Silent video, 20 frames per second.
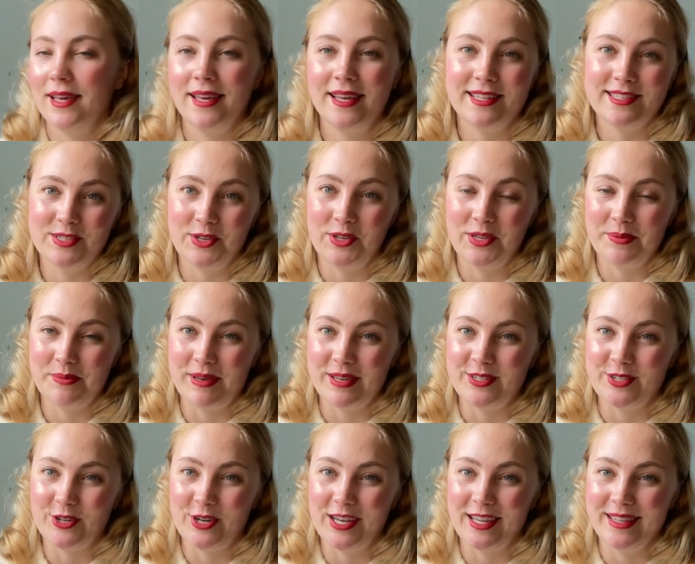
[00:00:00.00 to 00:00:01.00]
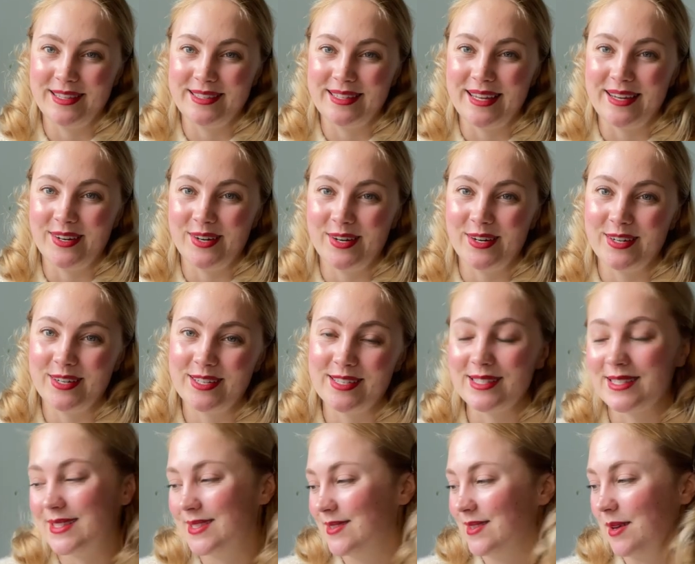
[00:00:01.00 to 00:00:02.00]
It's all a bit of trial and error,
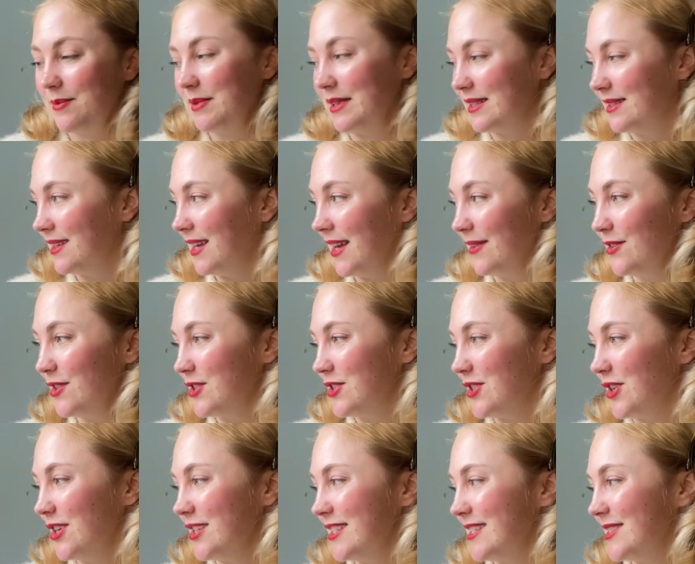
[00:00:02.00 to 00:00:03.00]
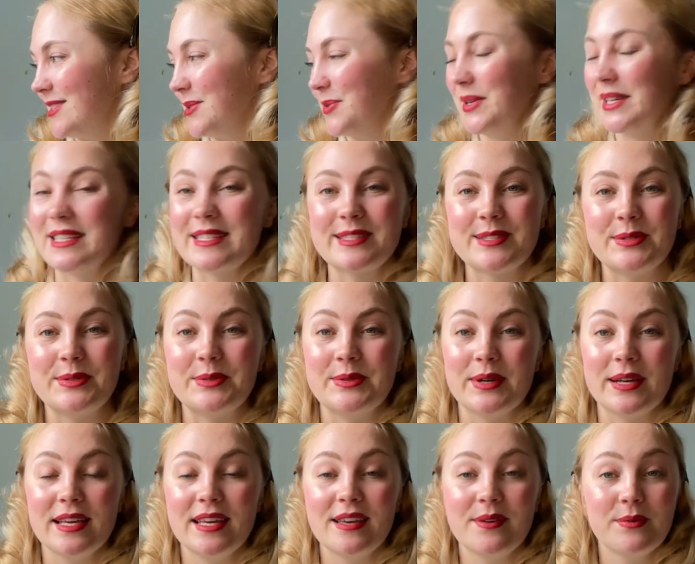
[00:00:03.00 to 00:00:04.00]
because I mean, I've just started sewing, so
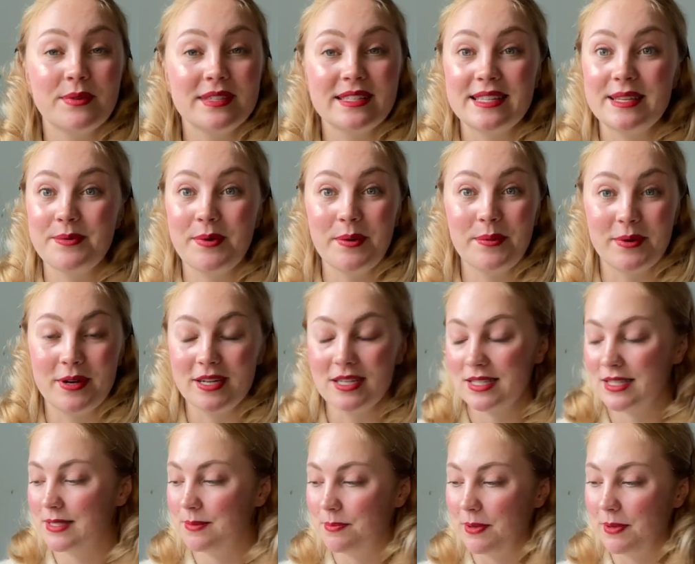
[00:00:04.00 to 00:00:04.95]
we'll see what works.